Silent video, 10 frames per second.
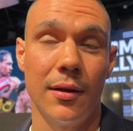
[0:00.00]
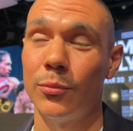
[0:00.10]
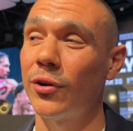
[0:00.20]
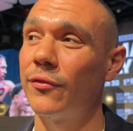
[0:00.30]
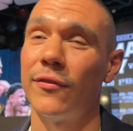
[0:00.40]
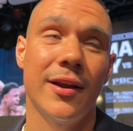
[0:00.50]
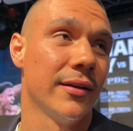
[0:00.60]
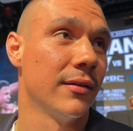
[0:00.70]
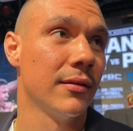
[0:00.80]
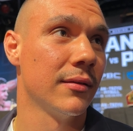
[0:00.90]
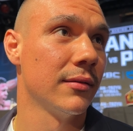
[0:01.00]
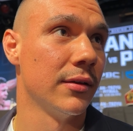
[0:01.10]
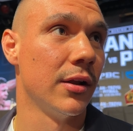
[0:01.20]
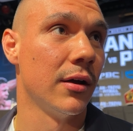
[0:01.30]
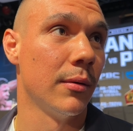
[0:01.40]
I'm not afraid.
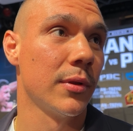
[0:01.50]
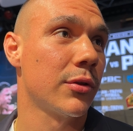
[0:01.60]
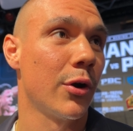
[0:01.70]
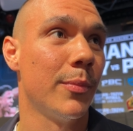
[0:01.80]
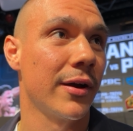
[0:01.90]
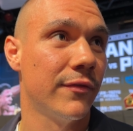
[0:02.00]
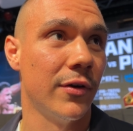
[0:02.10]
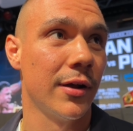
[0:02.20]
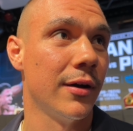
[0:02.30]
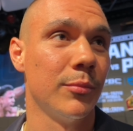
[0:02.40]
You know, I'm a throwback fighter.